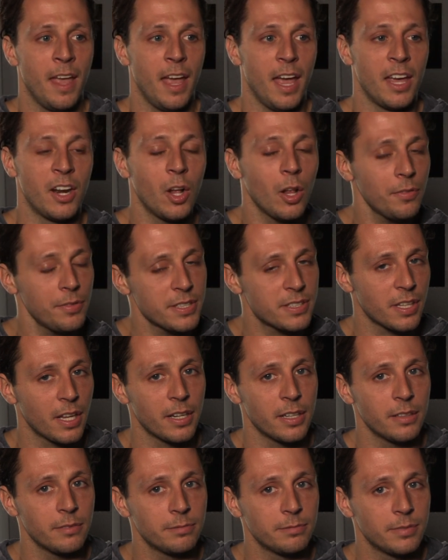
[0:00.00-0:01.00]
And all of a
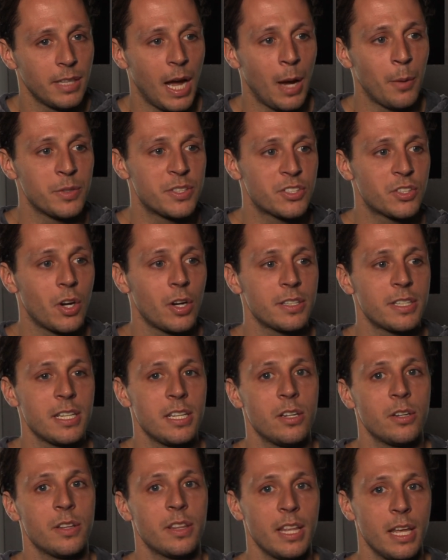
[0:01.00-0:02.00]
sudden, I would start to
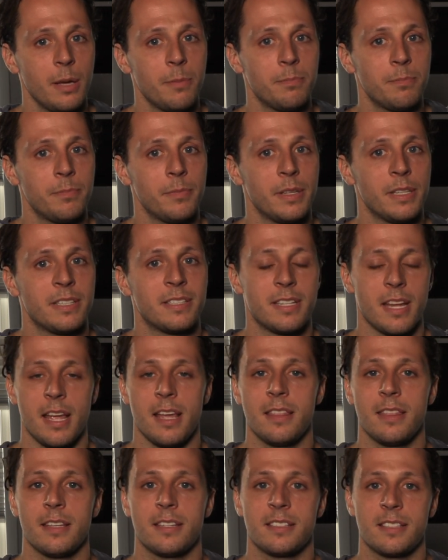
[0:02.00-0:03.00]
hear them say
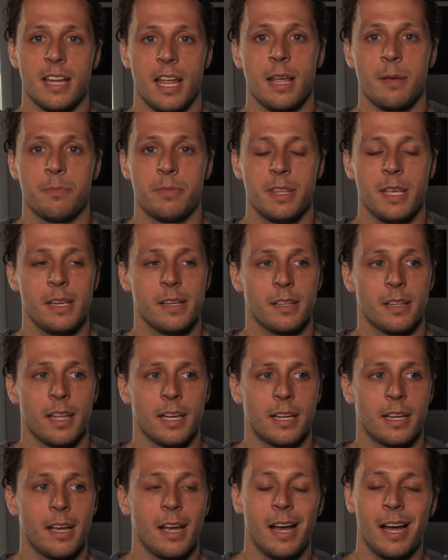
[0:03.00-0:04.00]
the same thing,
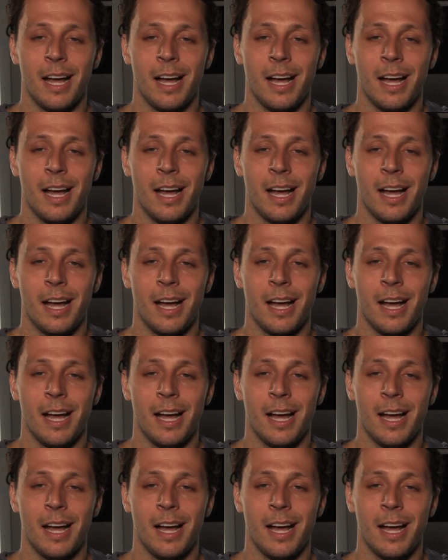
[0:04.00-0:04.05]
like,